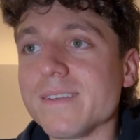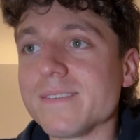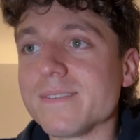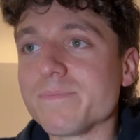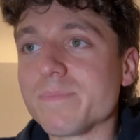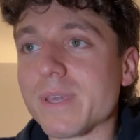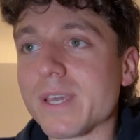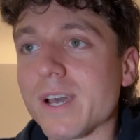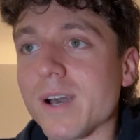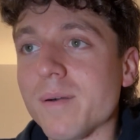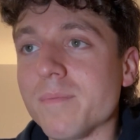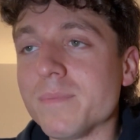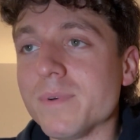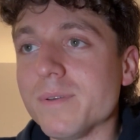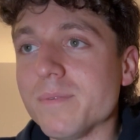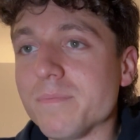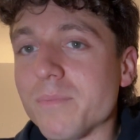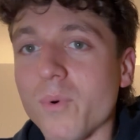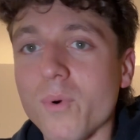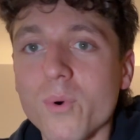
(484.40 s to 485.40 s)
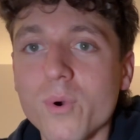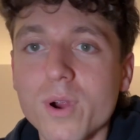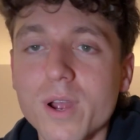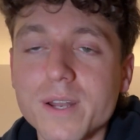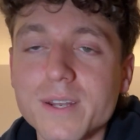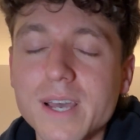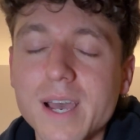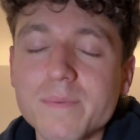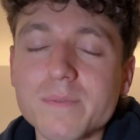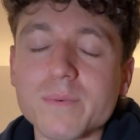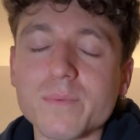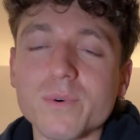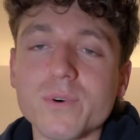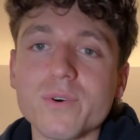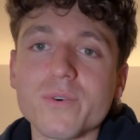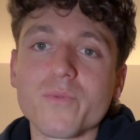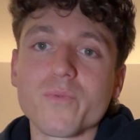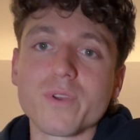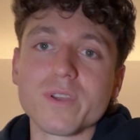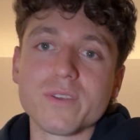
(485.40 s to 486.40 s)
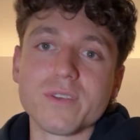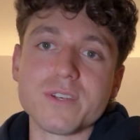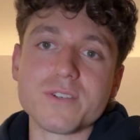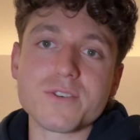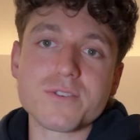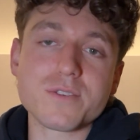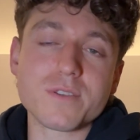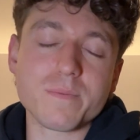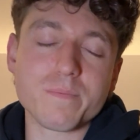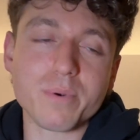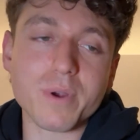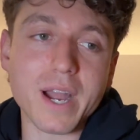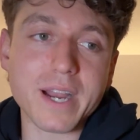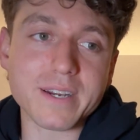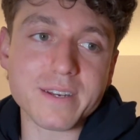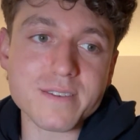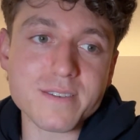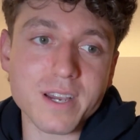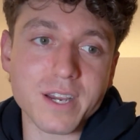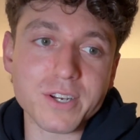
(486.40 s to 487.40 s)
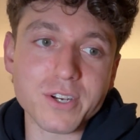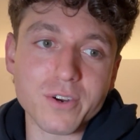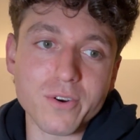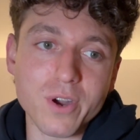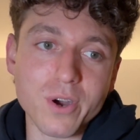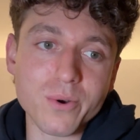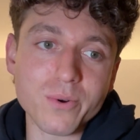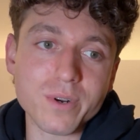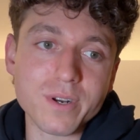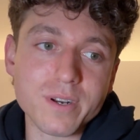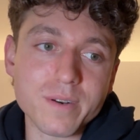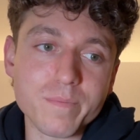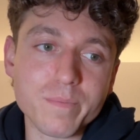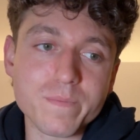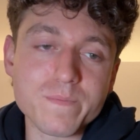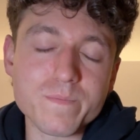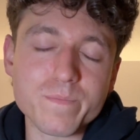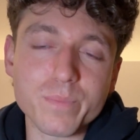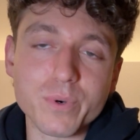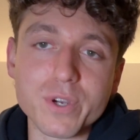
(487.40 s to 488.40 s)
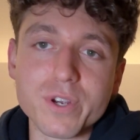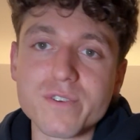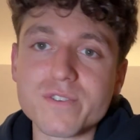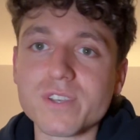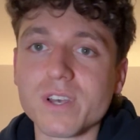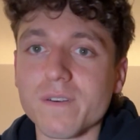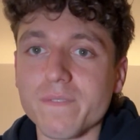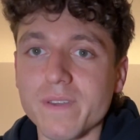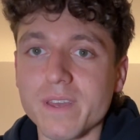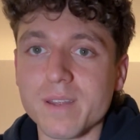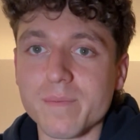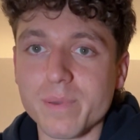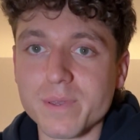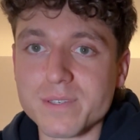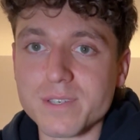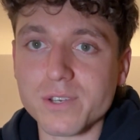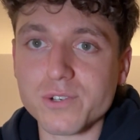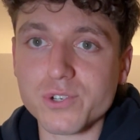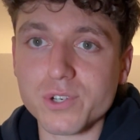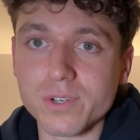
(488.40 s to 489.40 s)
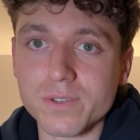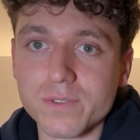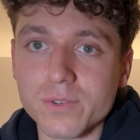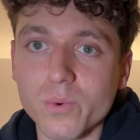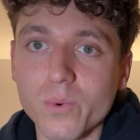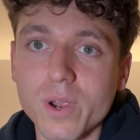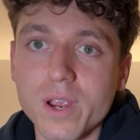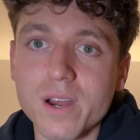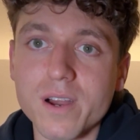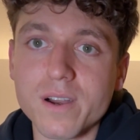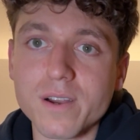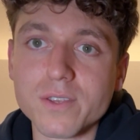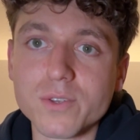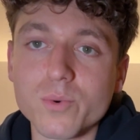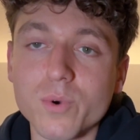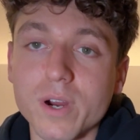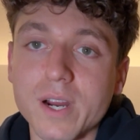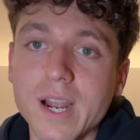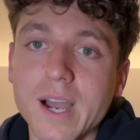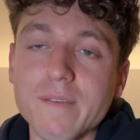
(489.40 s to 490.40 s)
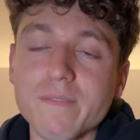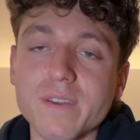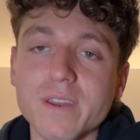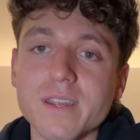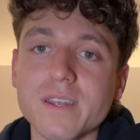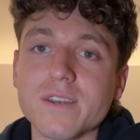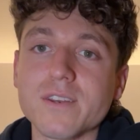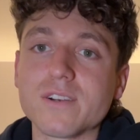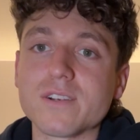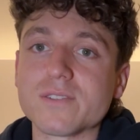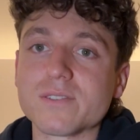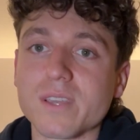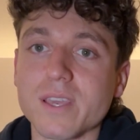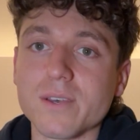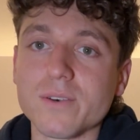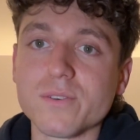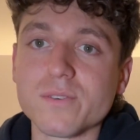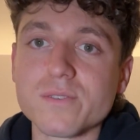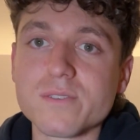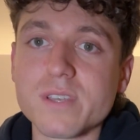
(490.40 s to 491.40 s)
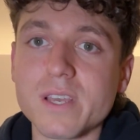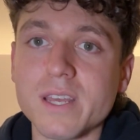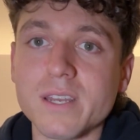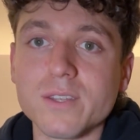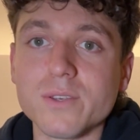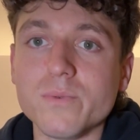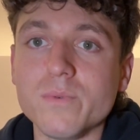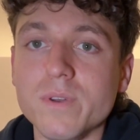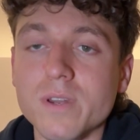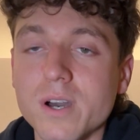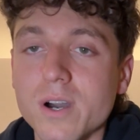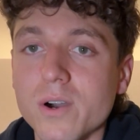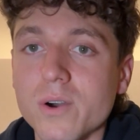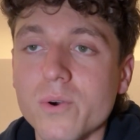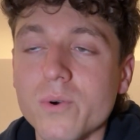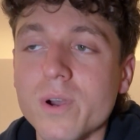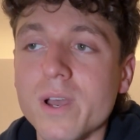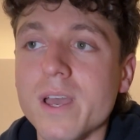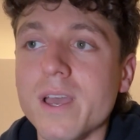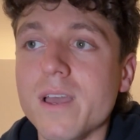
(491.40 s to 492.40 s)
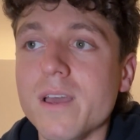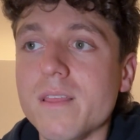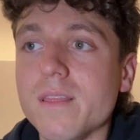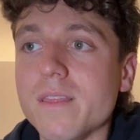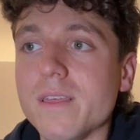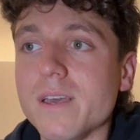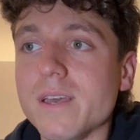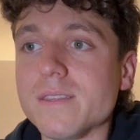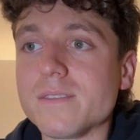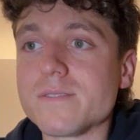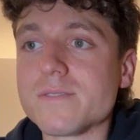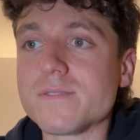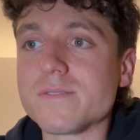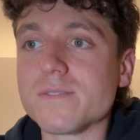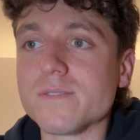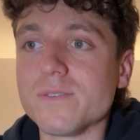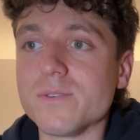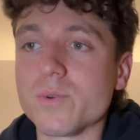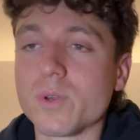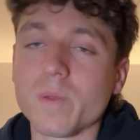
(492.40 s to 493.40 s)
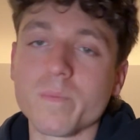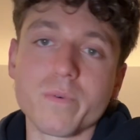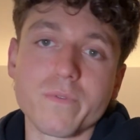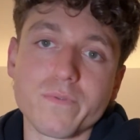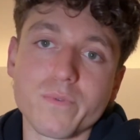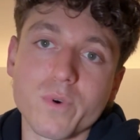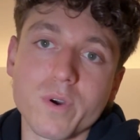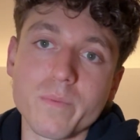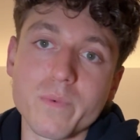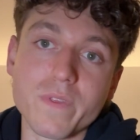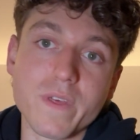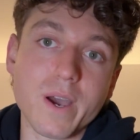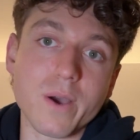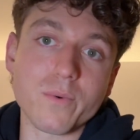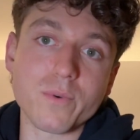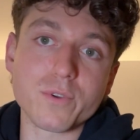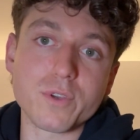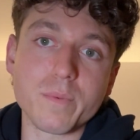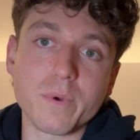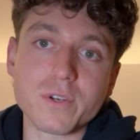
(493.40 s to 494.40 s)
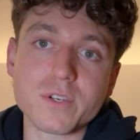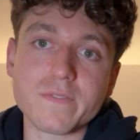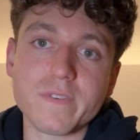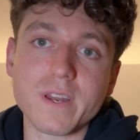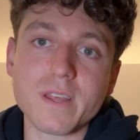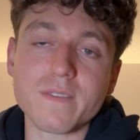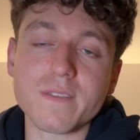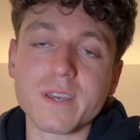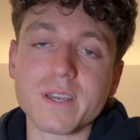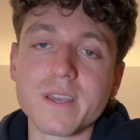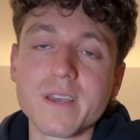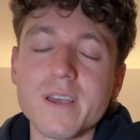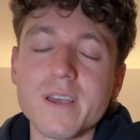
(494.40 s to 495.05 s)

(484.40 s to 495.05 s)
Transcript: become more adaptable, really just practice on your own. Put yourself in a position to where you are confident in your skills and you know that you can perform without really much of anything.